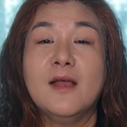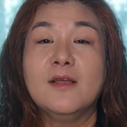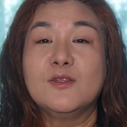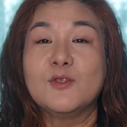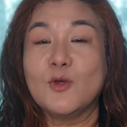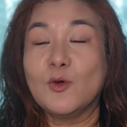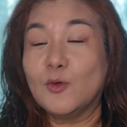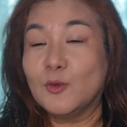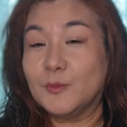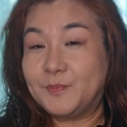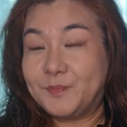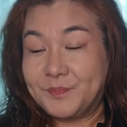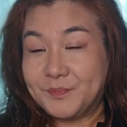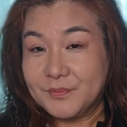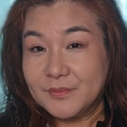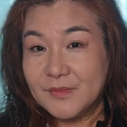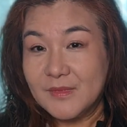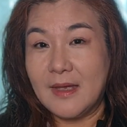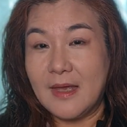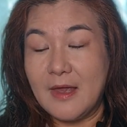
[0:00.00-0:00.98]
So
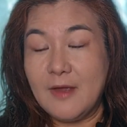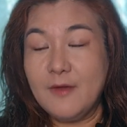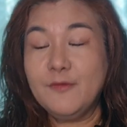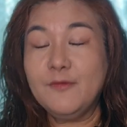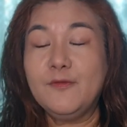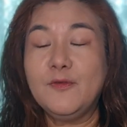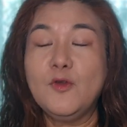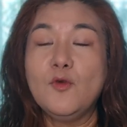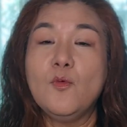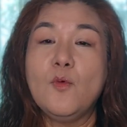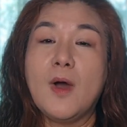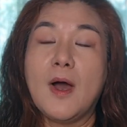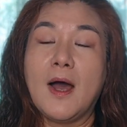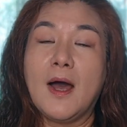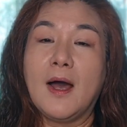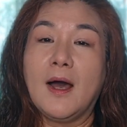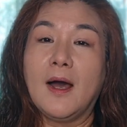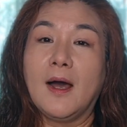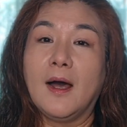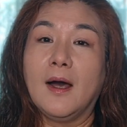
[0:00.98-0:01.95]
if you
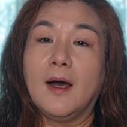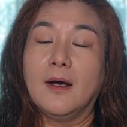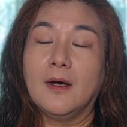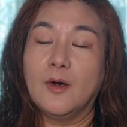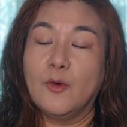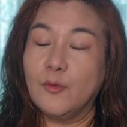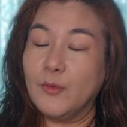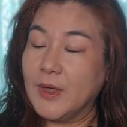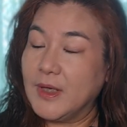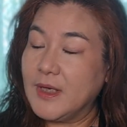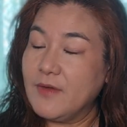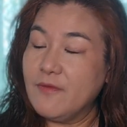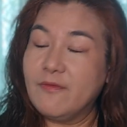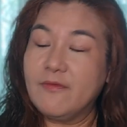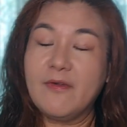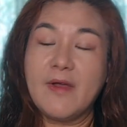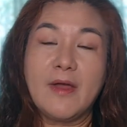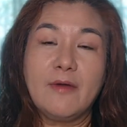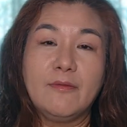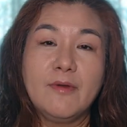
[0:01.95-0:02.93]
are already
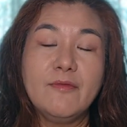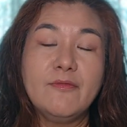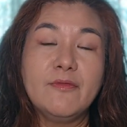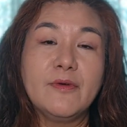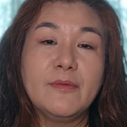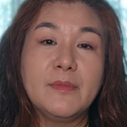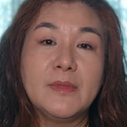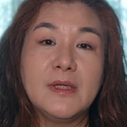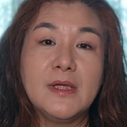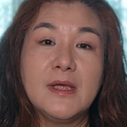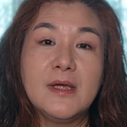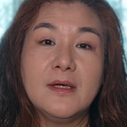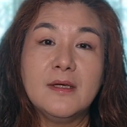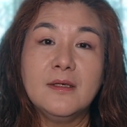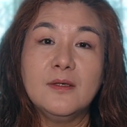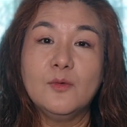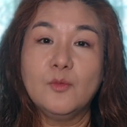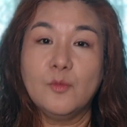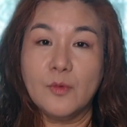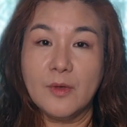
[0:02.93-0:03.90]
very
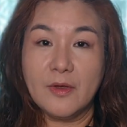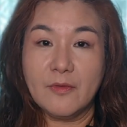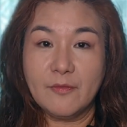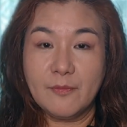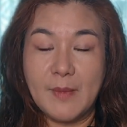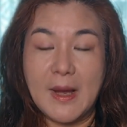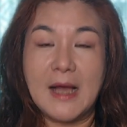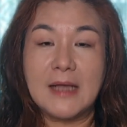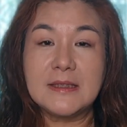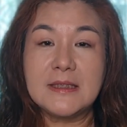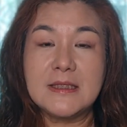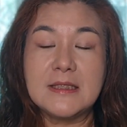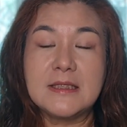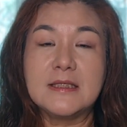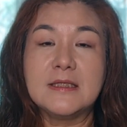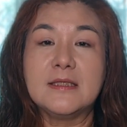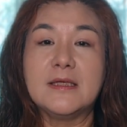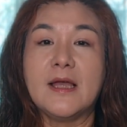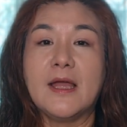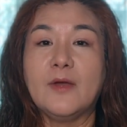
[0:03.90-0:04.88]
familiar with
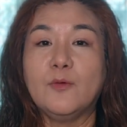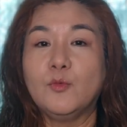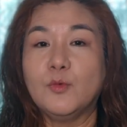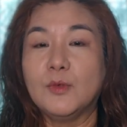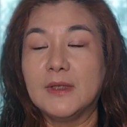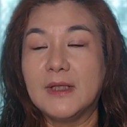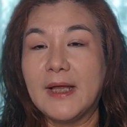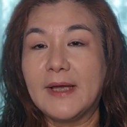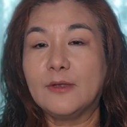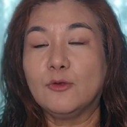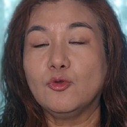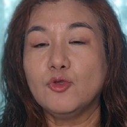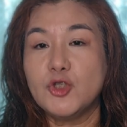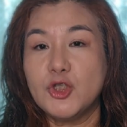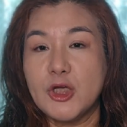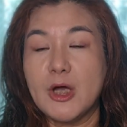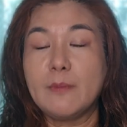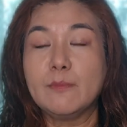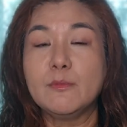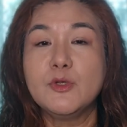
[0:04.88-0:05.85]
Bazi and would like to
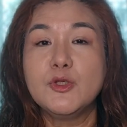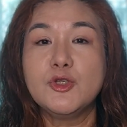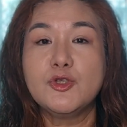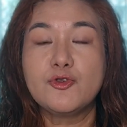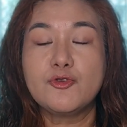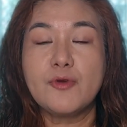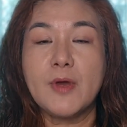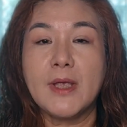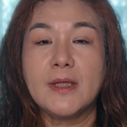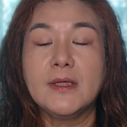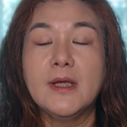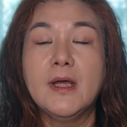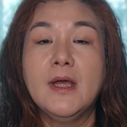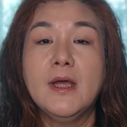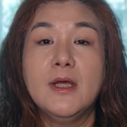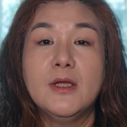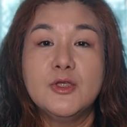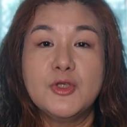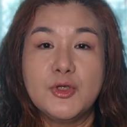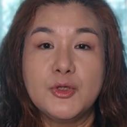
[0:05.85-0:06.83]
jump straight
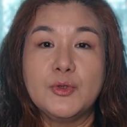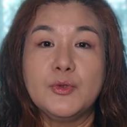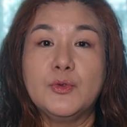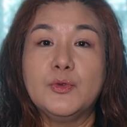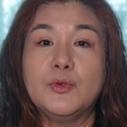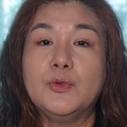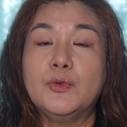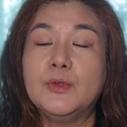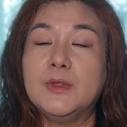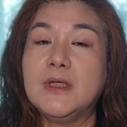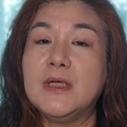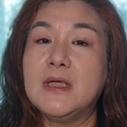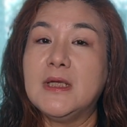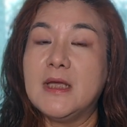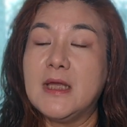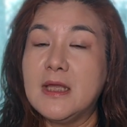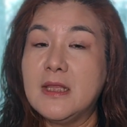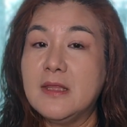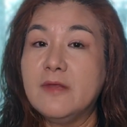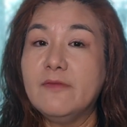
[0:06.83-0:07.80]
to the
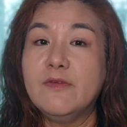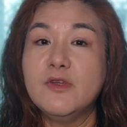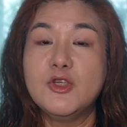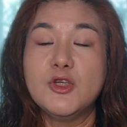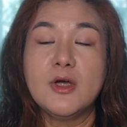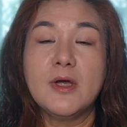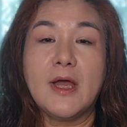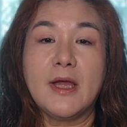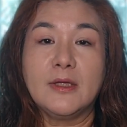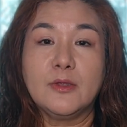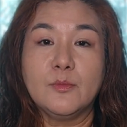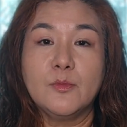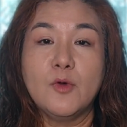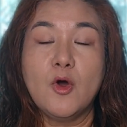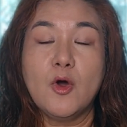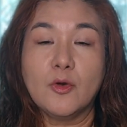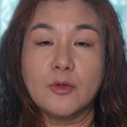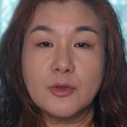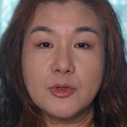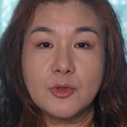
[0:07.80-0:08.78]
individual animal
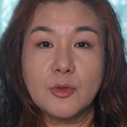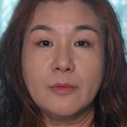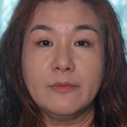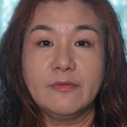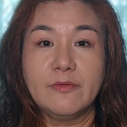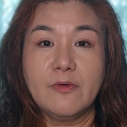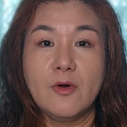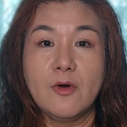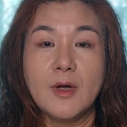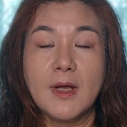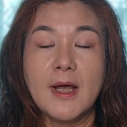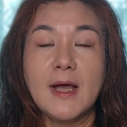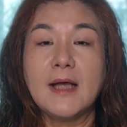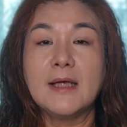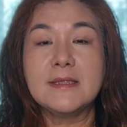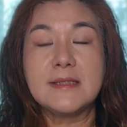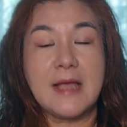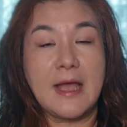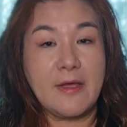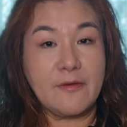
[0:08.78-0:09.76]
horoscope
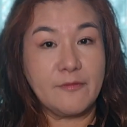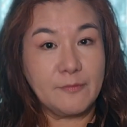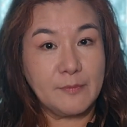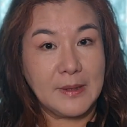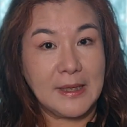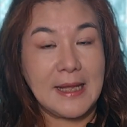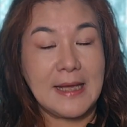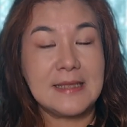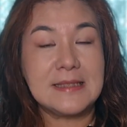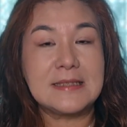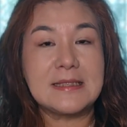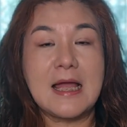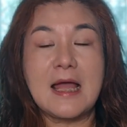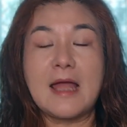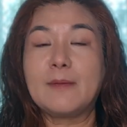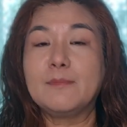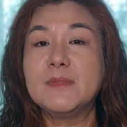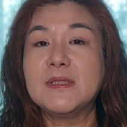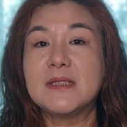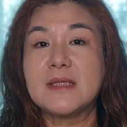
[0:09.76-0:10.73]
forecast, I've placed
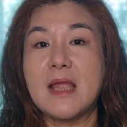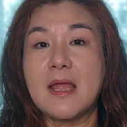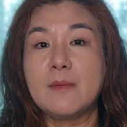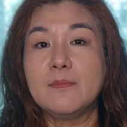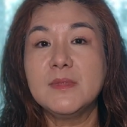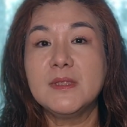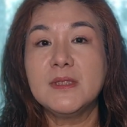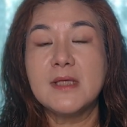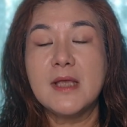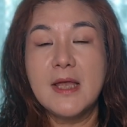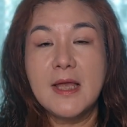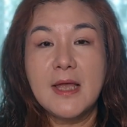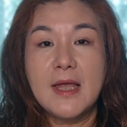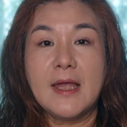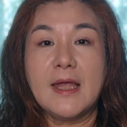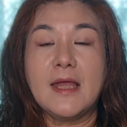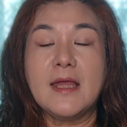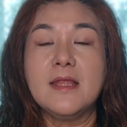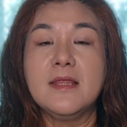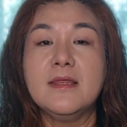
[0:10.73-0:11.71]
timestamps
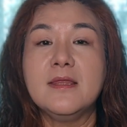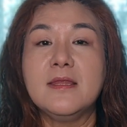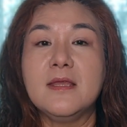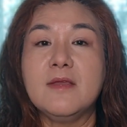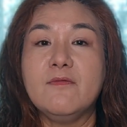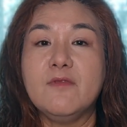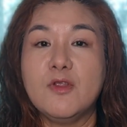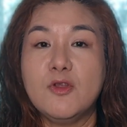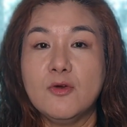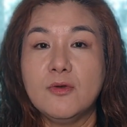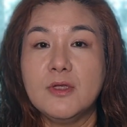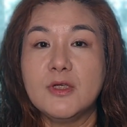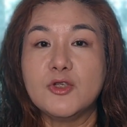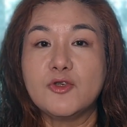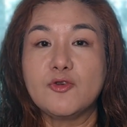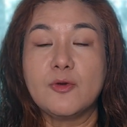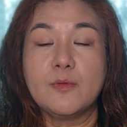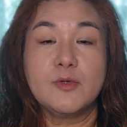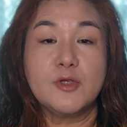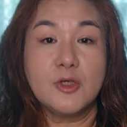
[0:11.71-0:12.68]
in the video
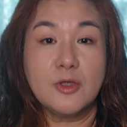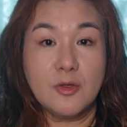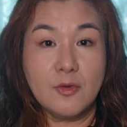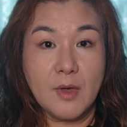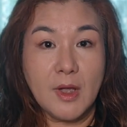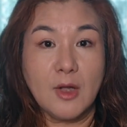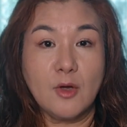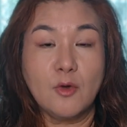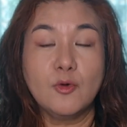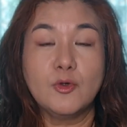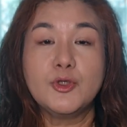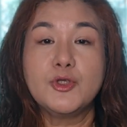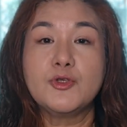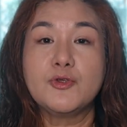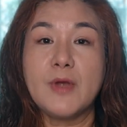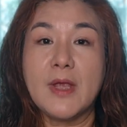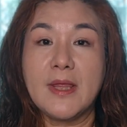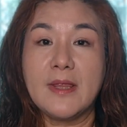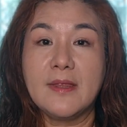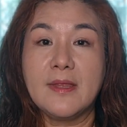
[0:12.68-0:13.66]
description. You can go
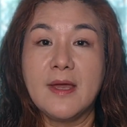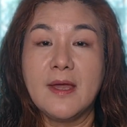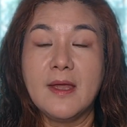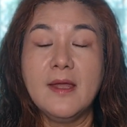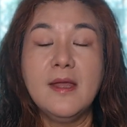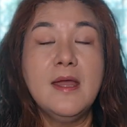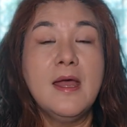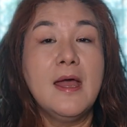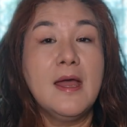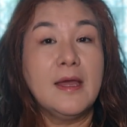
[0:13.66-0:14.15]
straight there.